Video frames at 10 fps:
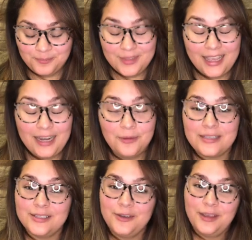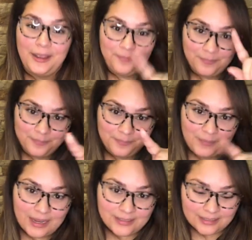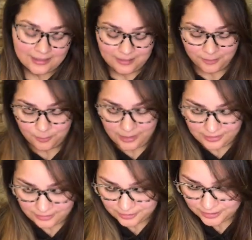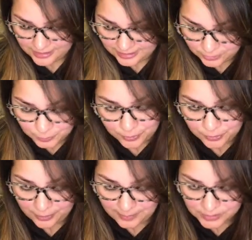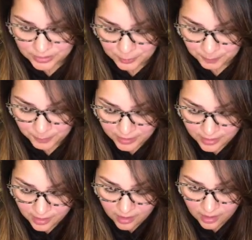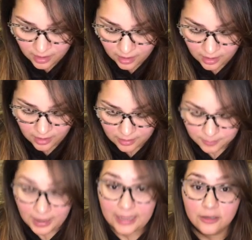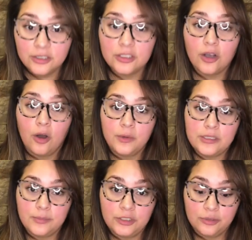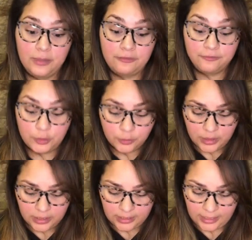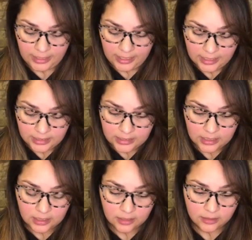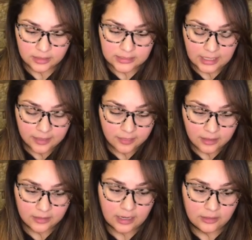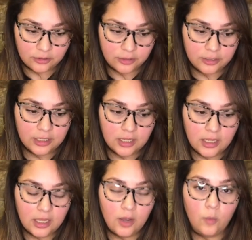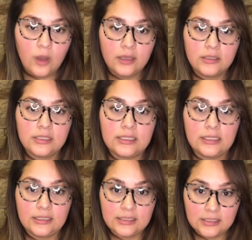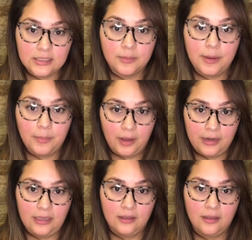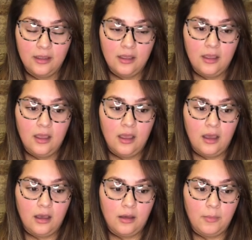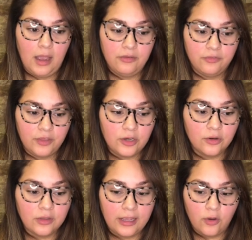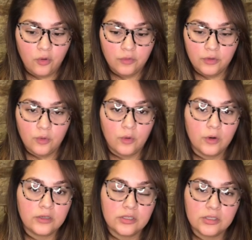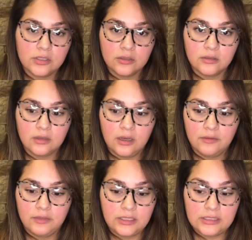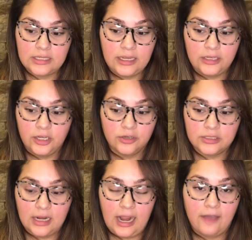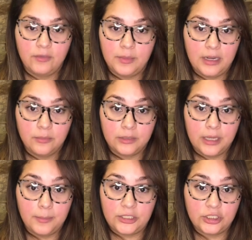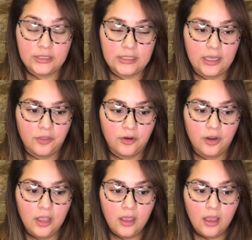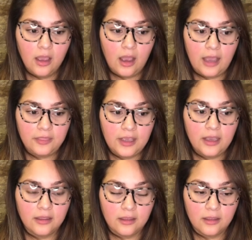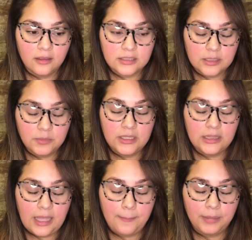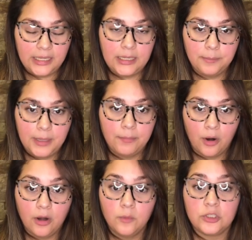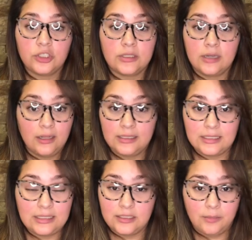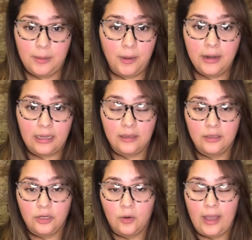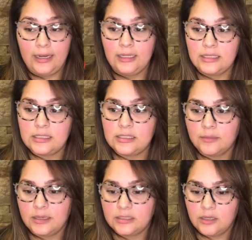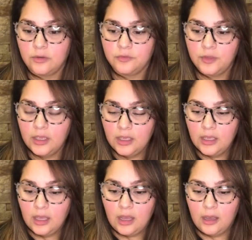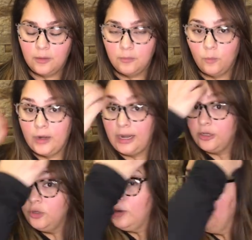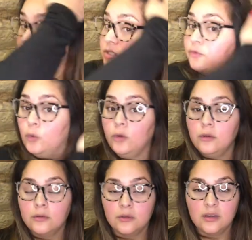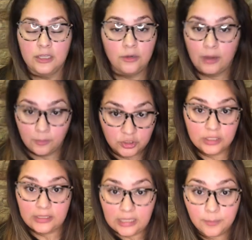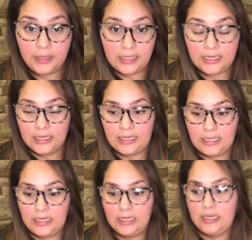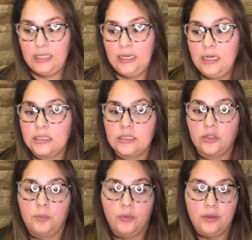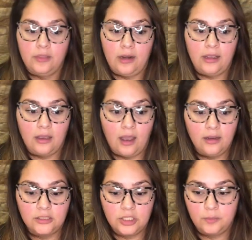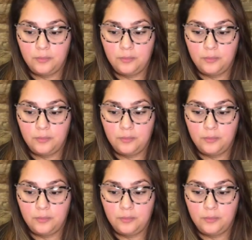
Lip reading: Anyways, okay, back to the regular scheduled program. So, I learned to always measure my food. And the second thing that I learned was to listen to my body. I feel like over the course of these 10 years haven't been able to get my shit together, I think something that played a big part was just not listening to my body. You know, I didn't listen to myself when I knew I was full. You know, I would just keep eating and eating and eating until the point that I got to